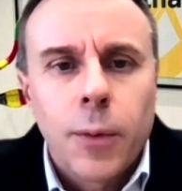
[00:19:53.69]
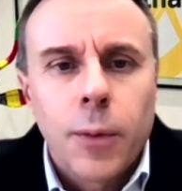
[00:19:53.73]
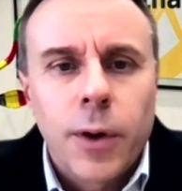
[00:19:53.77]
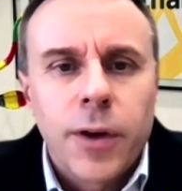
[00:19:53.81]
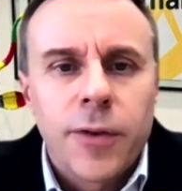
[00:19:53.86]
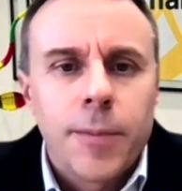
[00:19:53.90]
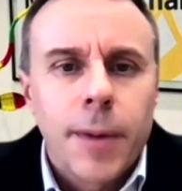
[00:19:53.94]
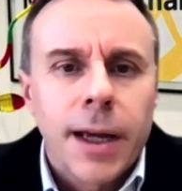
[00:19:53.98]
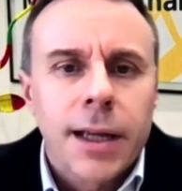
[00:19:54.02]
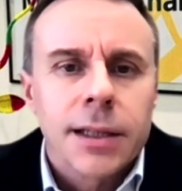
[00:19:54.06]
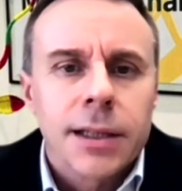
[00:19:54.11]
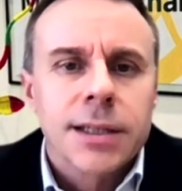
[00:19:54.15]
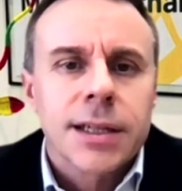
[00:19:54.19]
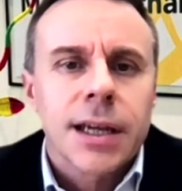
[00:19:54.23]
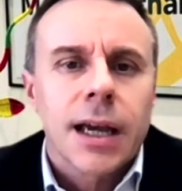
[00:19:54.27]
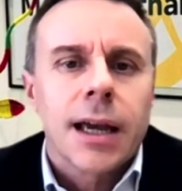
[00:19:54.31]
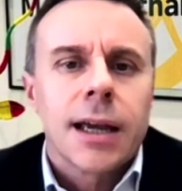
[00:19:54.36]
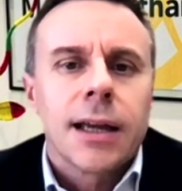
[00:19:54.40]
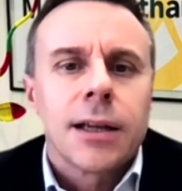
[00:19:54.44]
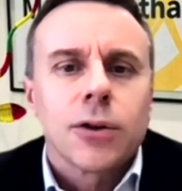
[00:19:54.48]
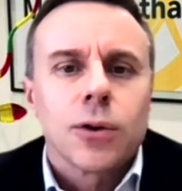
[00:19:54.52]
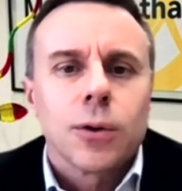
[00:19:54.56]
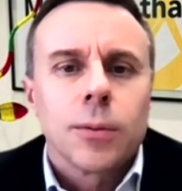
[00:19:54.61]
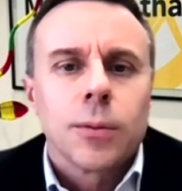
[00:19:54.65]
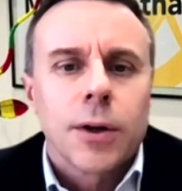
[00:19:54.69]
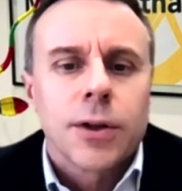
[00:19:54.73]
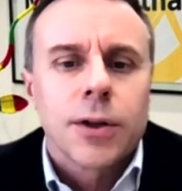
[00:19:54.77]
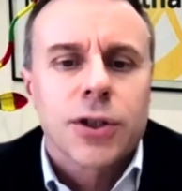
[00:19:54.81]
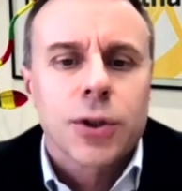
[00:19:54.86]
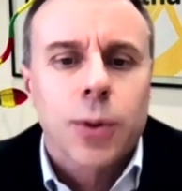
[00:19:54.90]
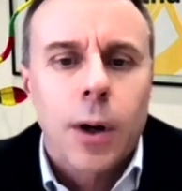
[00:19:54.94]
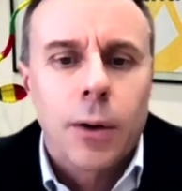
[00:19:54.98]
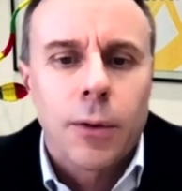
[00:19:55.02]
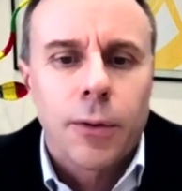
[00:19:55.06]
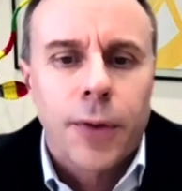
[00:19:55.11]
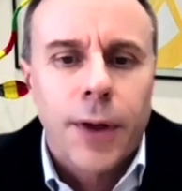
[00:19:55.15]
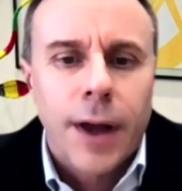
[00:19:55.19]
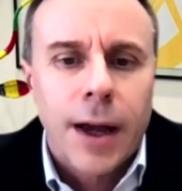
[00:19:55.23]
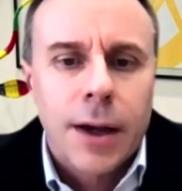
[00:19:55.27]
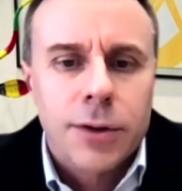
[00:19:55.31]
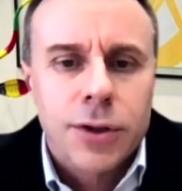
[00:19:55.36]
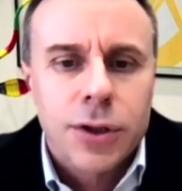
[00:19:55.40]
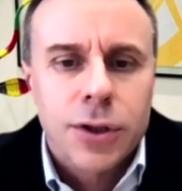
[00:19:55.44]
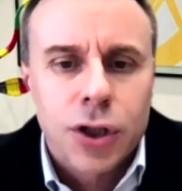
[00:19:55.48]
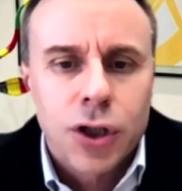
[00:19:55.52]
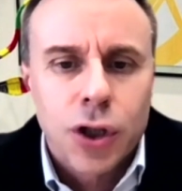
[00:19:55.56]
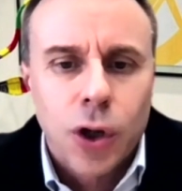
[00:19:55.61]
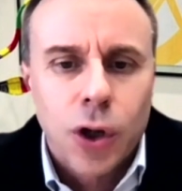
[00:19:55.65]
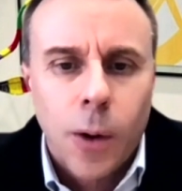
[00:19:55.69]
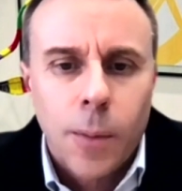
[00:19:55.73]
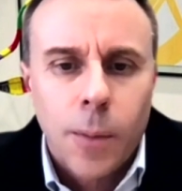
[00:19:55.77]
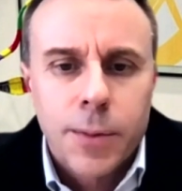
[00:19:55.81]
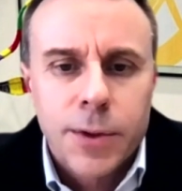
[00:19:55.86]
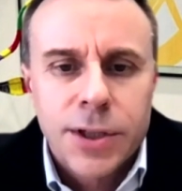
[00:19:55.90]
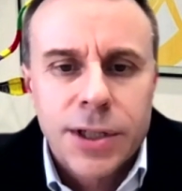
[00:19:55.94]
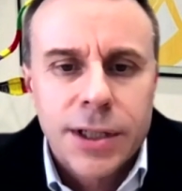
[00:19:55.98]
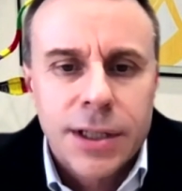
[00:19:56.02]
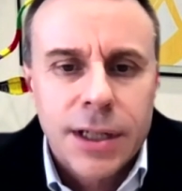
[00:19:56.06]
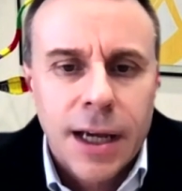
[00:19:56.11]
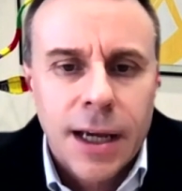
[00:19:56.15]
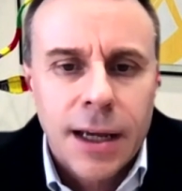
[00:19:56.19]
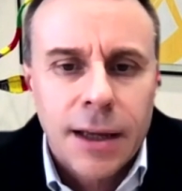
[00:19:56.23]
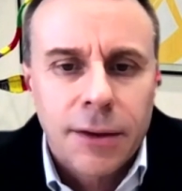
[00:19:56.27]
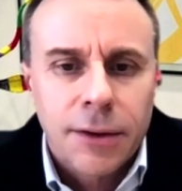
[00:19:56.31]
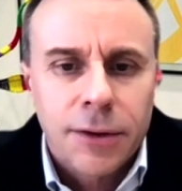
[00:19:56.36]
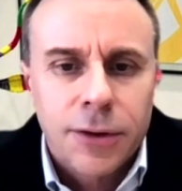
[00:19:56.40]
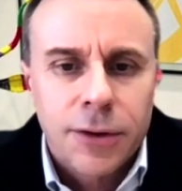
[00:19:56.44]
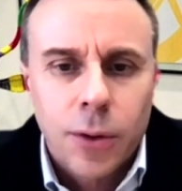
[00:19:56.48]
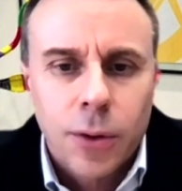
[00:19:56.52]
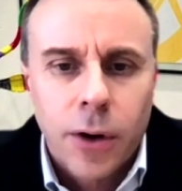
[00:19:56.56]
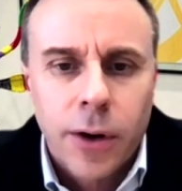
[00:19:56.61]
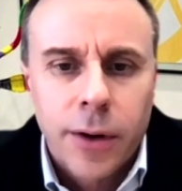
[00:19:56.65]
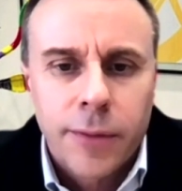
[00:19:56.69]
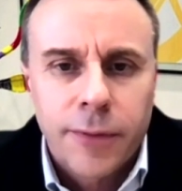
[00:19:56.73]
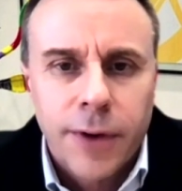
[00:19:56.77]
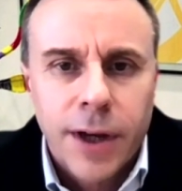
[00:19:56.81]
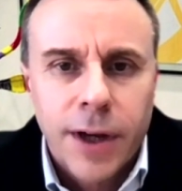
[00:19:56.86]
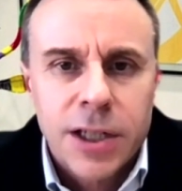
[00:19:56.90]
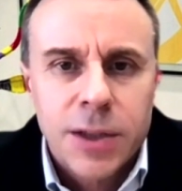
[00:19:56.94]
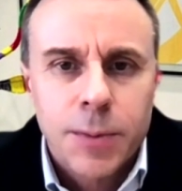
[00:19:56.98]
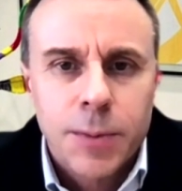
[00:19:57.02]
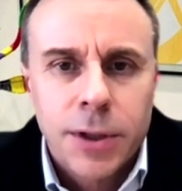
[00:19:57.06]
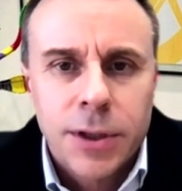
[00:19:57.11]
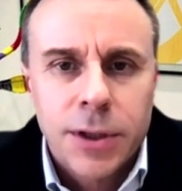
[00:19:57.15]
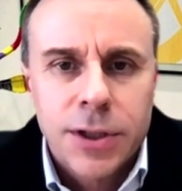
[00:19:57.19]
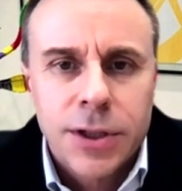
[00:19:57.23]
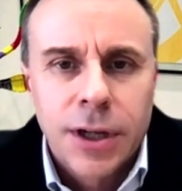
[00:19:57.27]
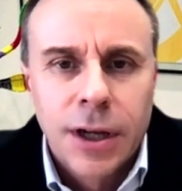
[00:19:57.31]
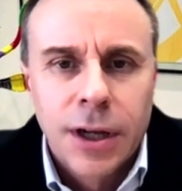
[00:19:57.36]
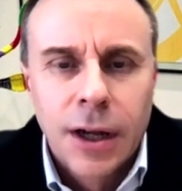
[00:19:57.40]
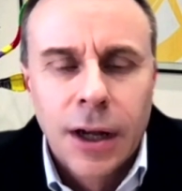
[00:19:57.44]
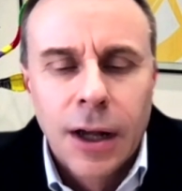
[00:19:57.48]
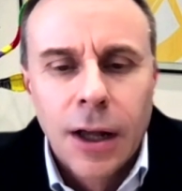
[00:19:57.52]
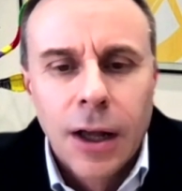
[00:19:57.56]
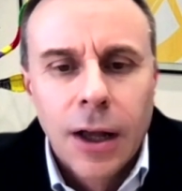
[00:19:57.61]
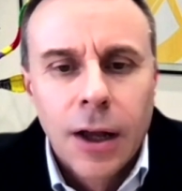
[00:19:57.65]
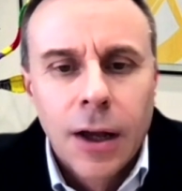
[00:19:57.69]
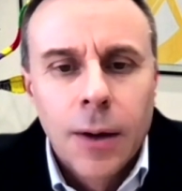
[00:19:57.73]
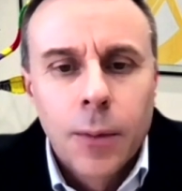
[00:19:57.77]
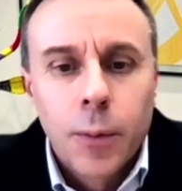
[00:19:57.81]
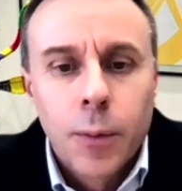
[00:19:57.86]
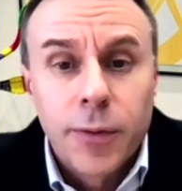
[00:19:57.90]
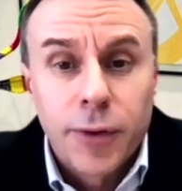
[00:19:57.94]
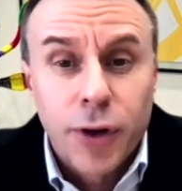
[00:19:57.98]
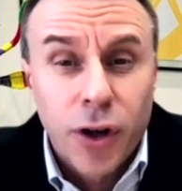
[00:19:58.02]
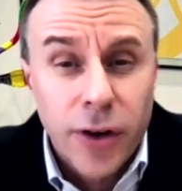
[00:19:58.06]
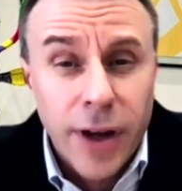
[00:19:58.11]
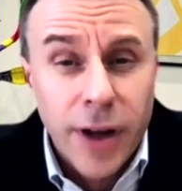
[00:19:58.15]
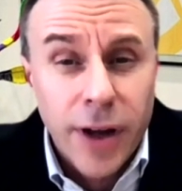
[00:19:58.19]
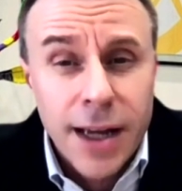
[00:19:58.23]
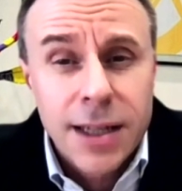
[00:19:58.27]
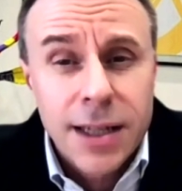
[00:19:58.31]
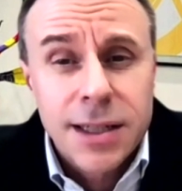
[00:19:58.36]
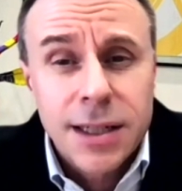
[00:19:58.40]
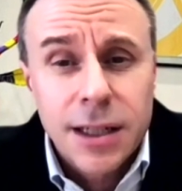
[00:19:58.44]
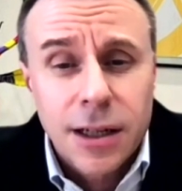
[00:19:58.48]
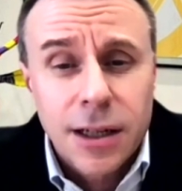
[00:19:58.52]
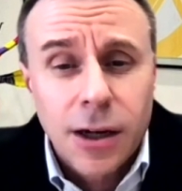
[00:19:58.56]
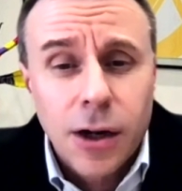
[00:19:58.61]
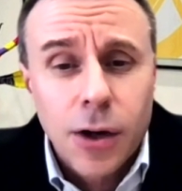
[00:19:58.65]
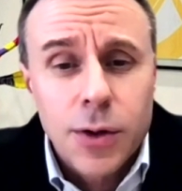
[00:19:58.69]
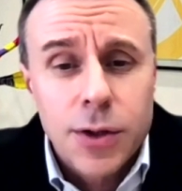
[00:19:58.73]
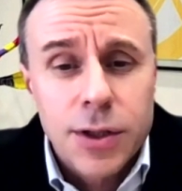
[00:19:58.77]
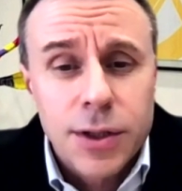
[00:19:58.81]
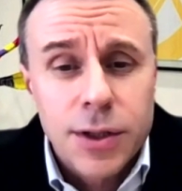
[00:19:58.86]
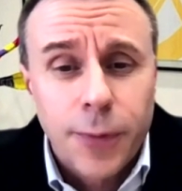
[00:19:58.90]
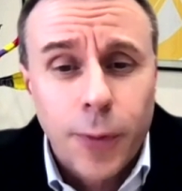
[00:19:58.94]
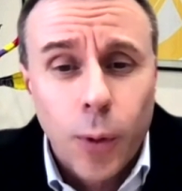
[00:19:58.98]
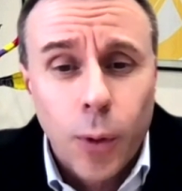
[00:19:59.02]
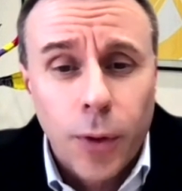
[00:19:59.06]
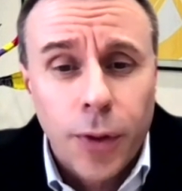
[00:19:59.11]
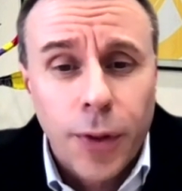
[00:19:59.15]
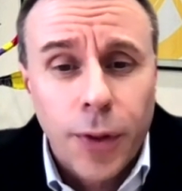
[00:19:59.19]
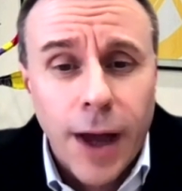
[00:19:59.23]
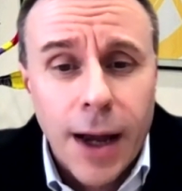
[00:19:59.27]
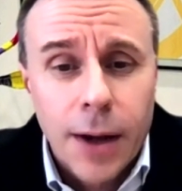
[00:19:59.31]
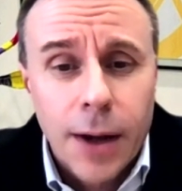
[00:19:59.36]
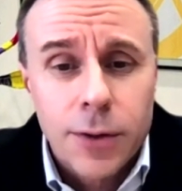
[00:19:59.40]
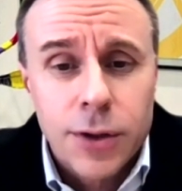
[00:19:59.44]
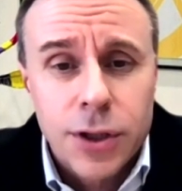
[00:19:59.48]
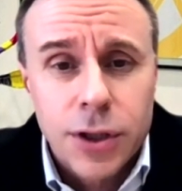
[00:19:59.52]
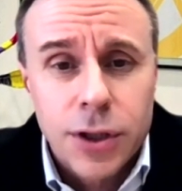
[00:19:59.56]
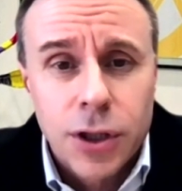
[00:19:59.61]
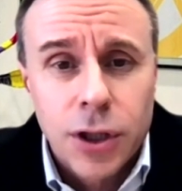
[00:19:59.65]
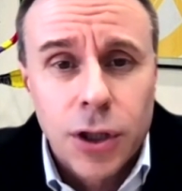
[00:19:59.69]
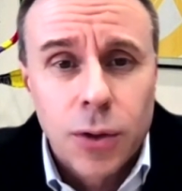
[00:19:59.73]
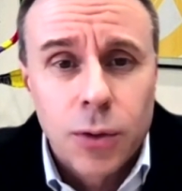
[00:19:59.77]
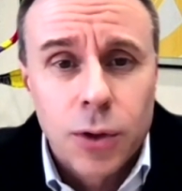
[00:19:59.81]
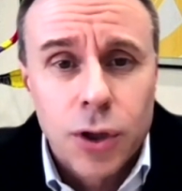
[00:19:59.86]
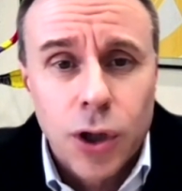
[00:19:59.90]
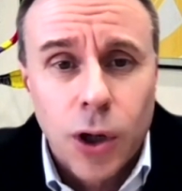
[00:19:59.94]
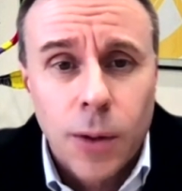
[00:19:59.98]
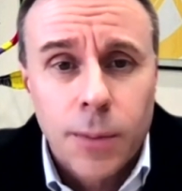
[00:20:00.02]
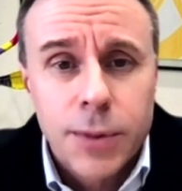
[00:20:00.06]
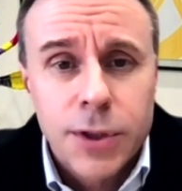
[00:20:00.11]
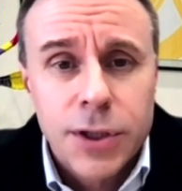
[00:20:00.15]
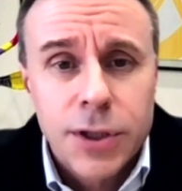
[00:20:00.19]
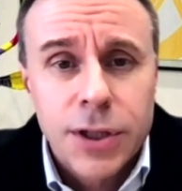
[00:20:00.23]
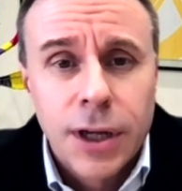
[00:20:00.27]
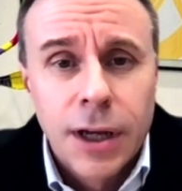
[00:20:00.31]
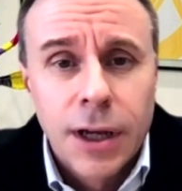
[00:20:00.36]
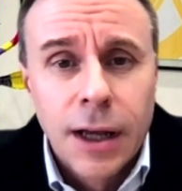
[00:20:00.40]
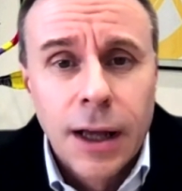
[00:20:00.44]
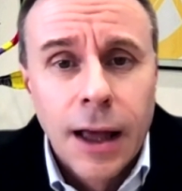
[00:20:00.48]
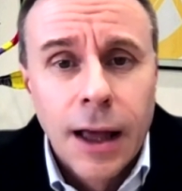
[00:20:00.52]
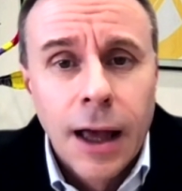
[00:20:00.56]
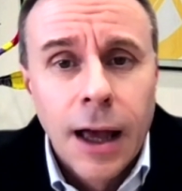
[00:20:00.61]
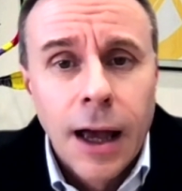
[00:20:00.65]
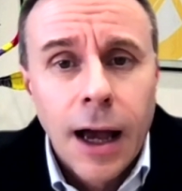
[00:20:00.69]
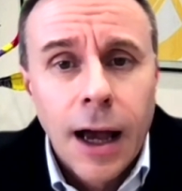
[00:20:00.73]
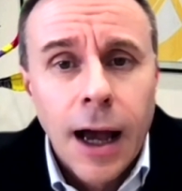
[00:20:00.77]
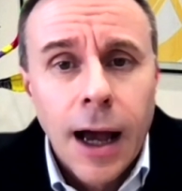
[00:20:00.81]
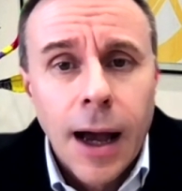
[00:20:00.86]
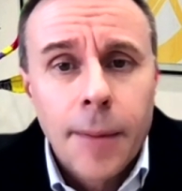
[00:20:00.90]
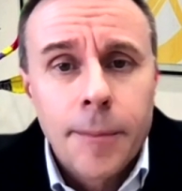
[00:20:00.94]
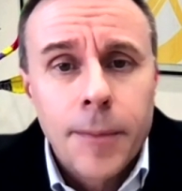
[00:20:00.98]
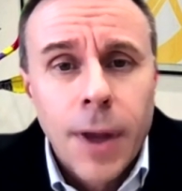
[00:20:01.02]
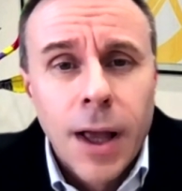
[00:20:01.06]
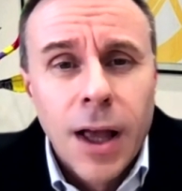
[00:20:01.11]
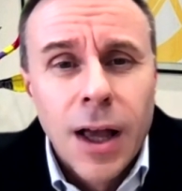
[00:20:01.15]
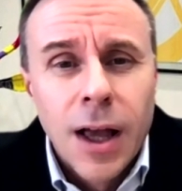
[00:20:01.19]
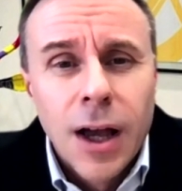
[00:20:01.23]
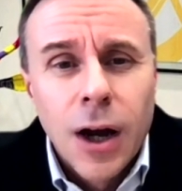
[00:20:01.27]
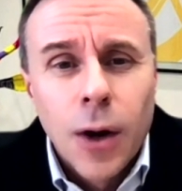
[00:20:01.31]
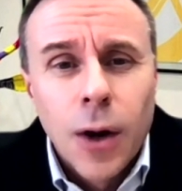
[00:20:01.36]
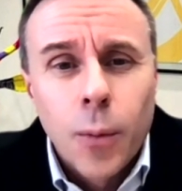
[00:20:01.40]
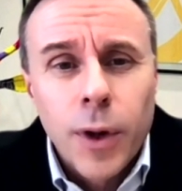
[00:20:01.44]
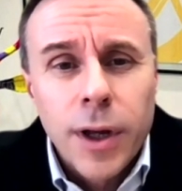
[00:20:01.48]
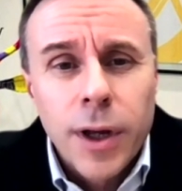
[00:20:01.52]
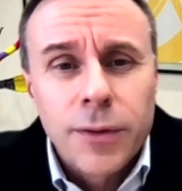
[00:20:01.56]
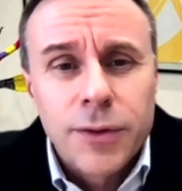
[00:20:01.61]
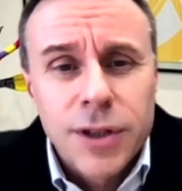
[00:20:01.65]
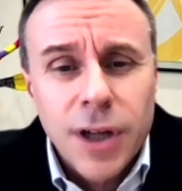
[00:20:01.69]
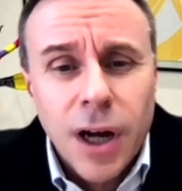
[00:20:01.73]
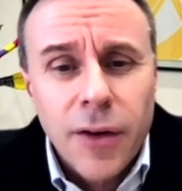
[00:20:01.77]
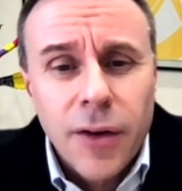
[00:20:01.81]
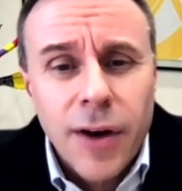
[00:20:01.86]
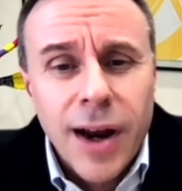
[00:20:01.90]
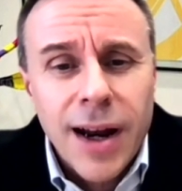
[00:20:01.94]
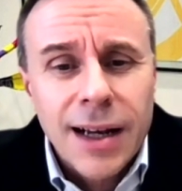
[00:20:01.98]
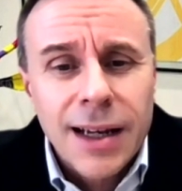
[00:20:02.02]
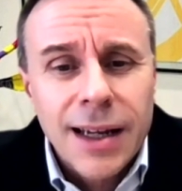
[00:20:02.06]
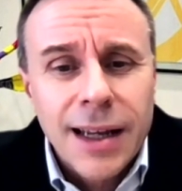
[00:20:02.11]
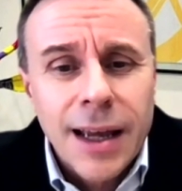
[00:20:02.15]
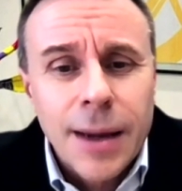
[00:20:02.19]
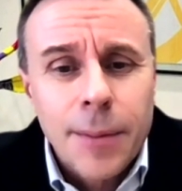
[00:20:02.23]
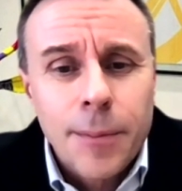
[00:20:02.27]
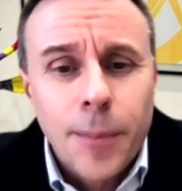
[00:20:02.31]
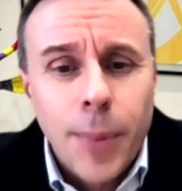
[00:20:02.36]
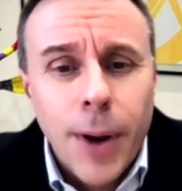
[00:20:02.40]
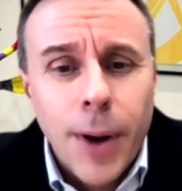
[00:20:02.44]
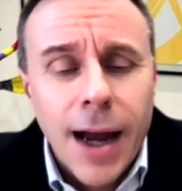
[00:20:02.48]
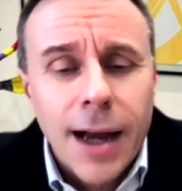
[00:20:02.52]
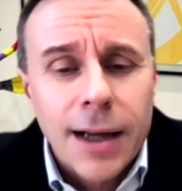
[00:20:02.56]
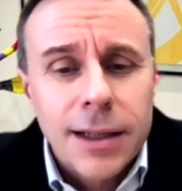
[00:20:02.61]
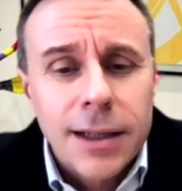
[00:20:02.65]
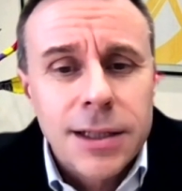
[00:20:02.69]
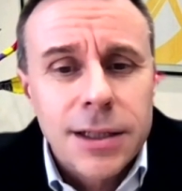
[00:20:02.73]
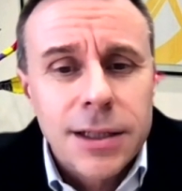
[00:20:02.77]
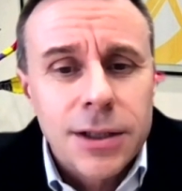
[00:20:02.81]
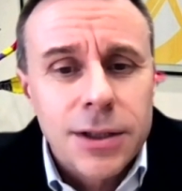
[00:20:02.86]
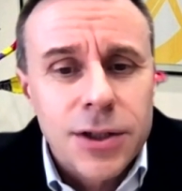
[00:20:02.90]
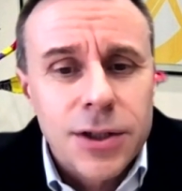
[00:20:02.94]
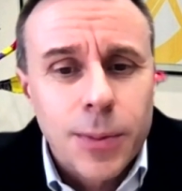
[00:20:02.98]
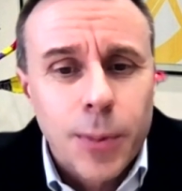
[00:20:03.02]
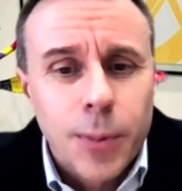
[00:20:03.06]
We've maintained almost 12,000 jobs to date through our investments, We've created close to 4,000 new jobs. We've directly impacted